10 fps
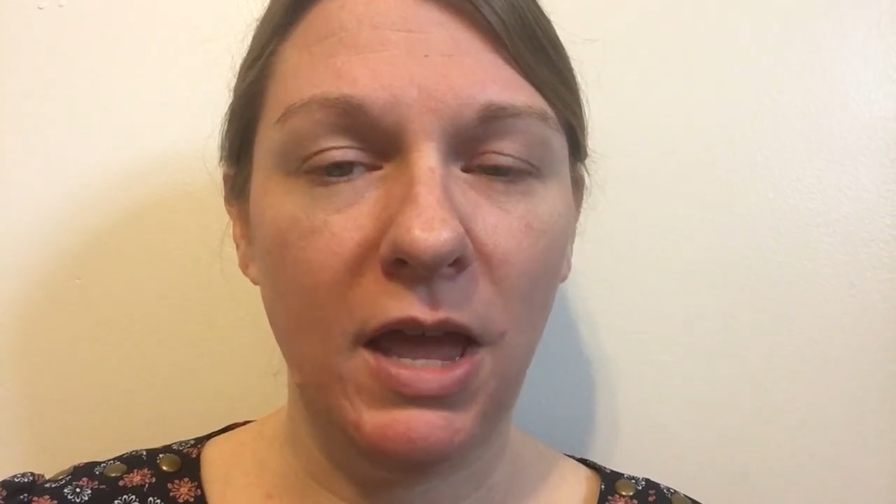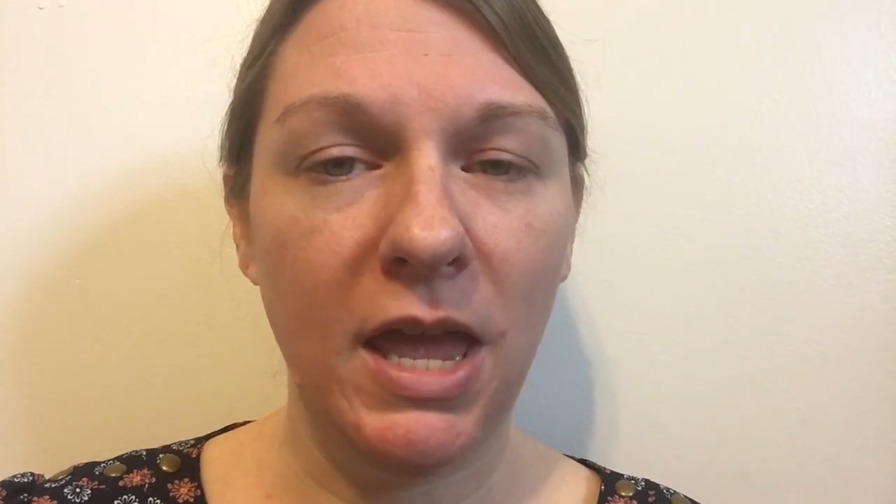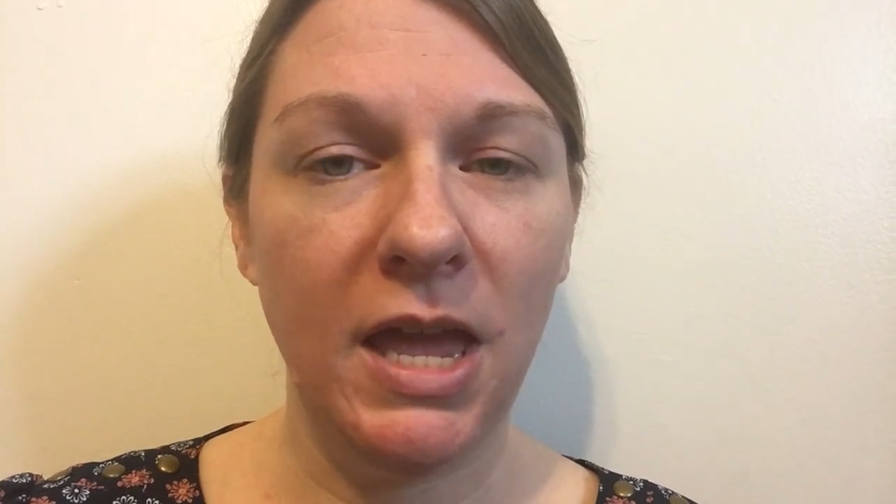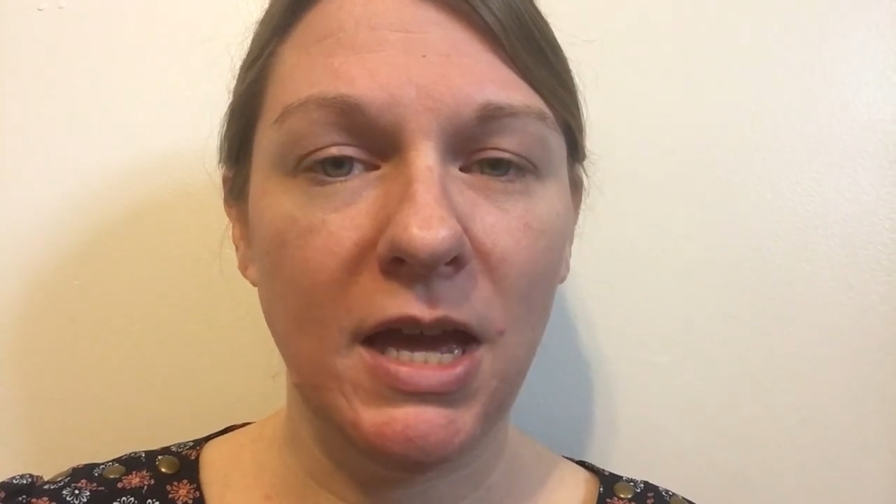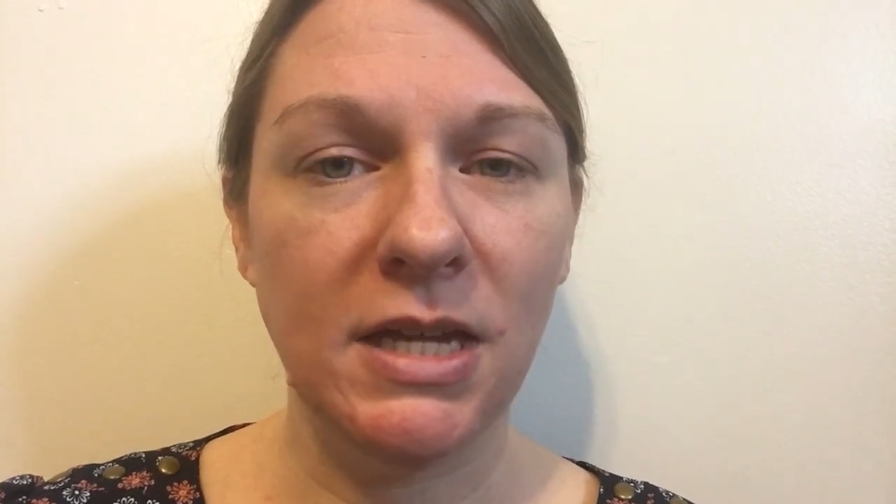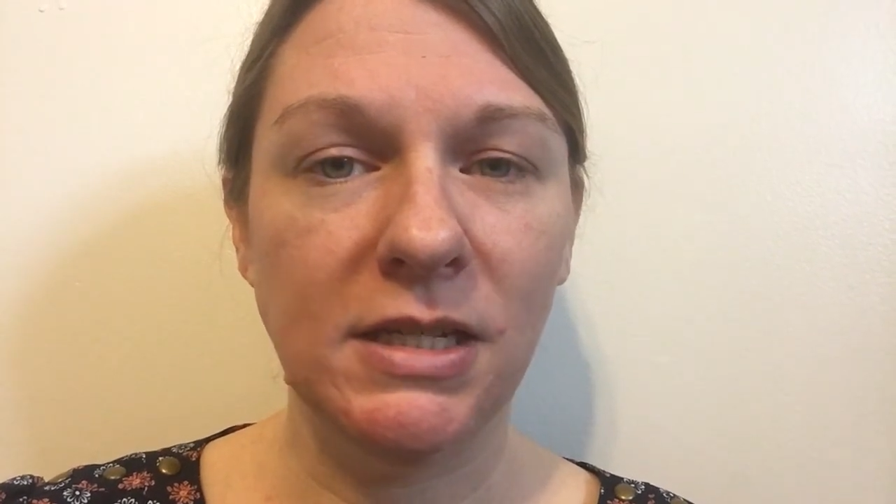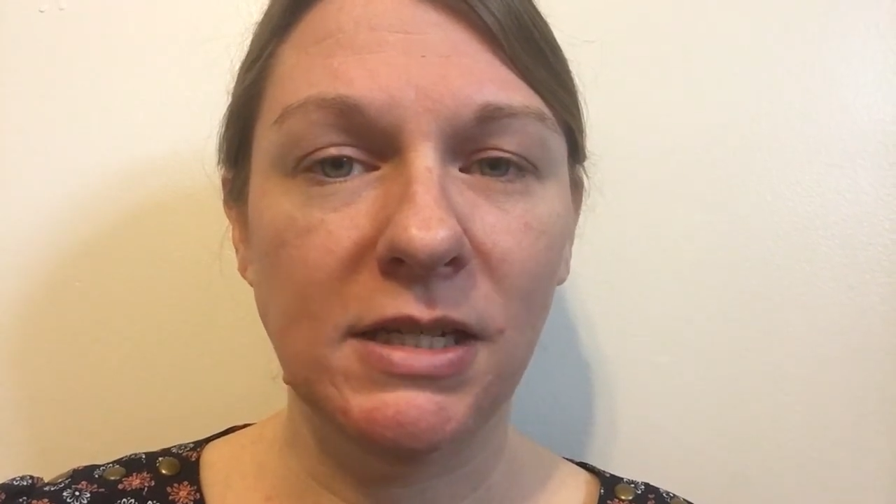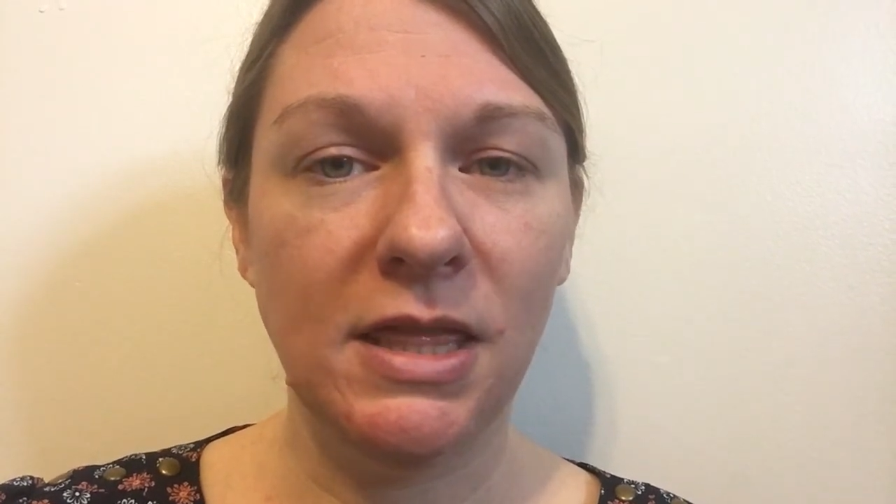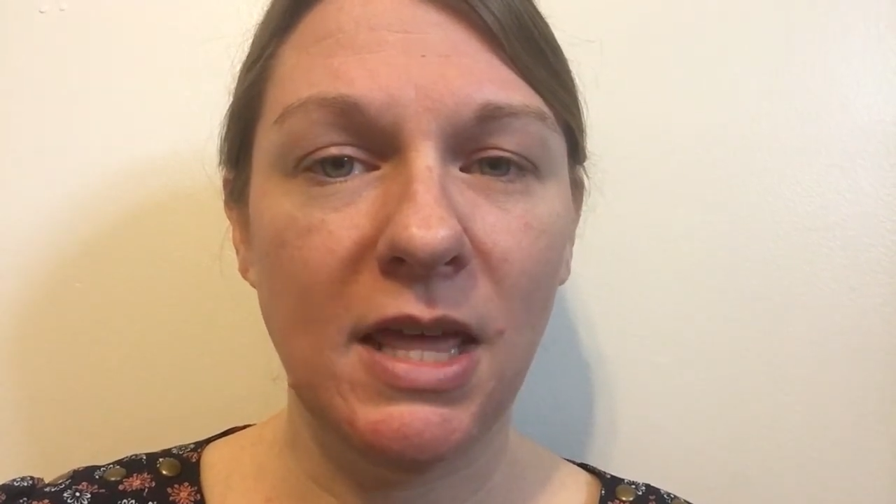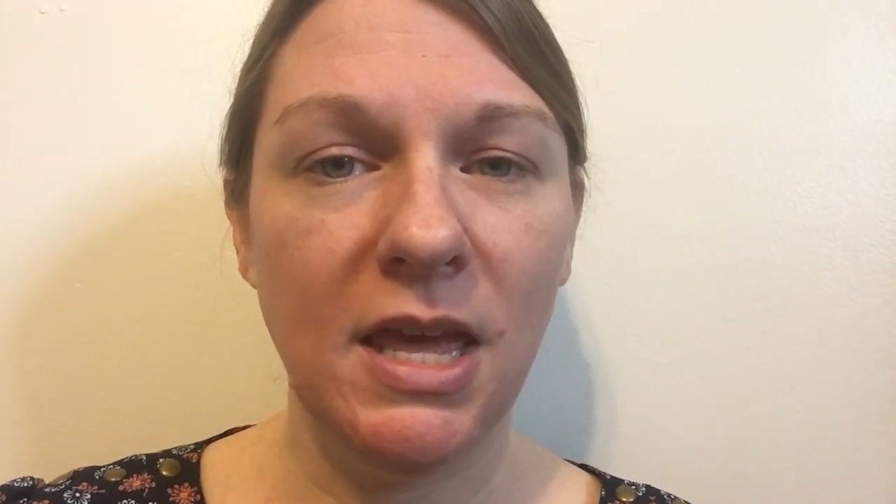And
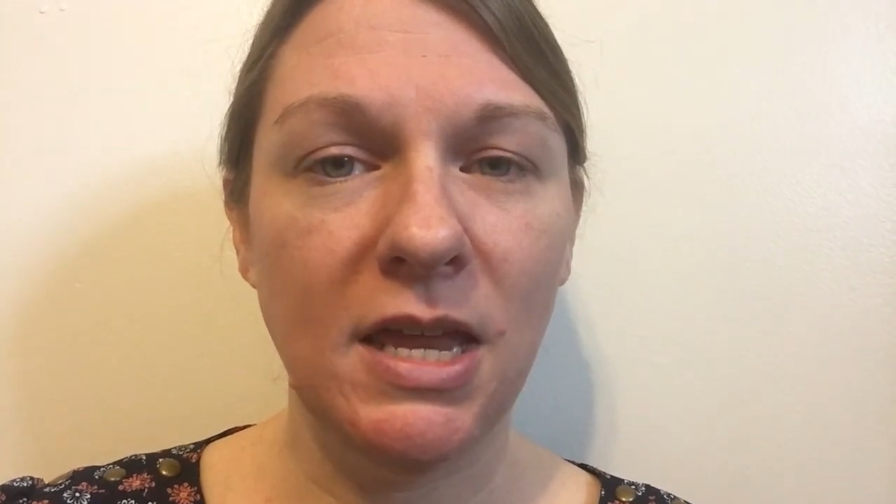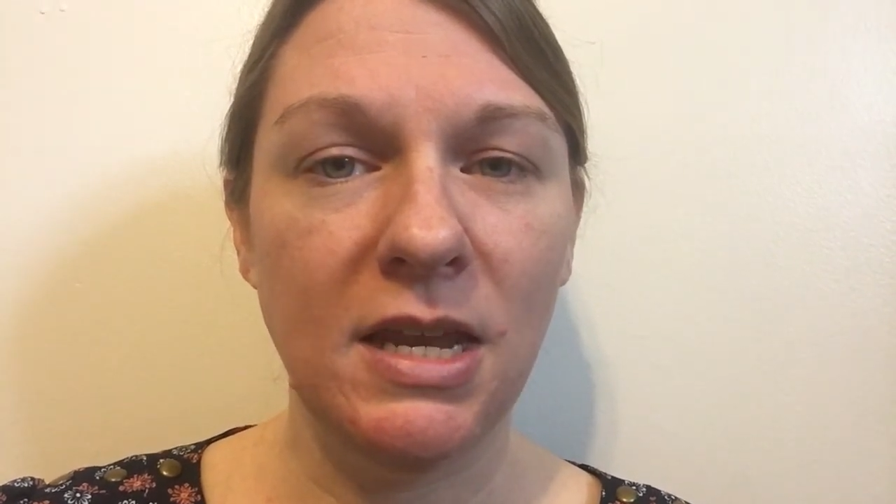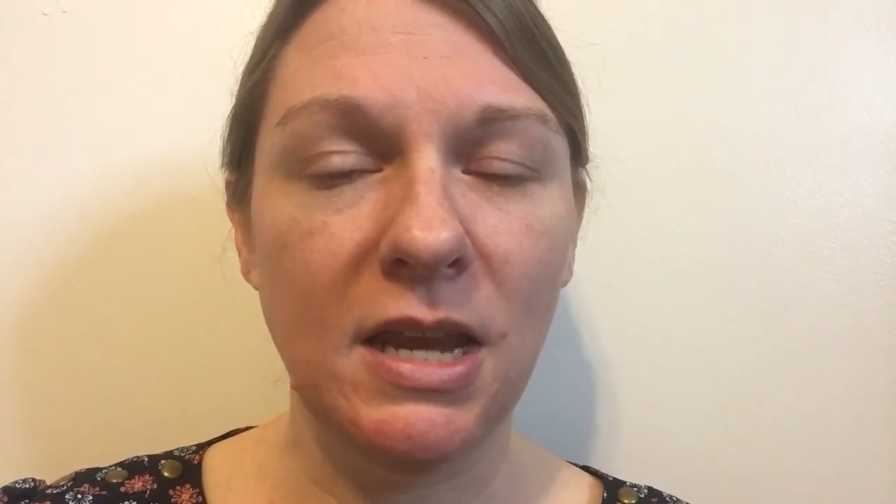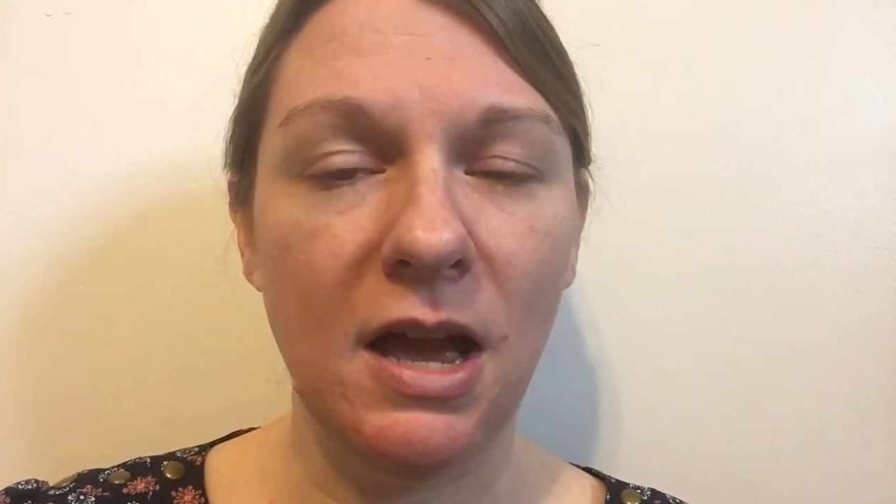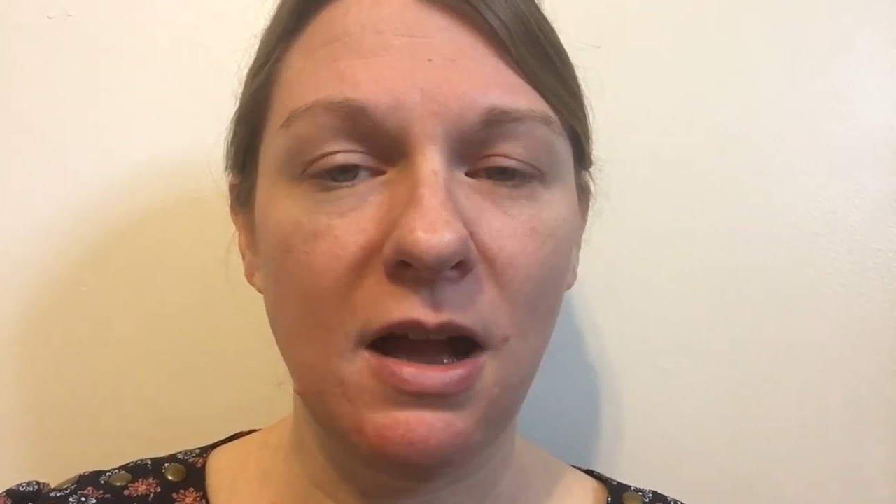then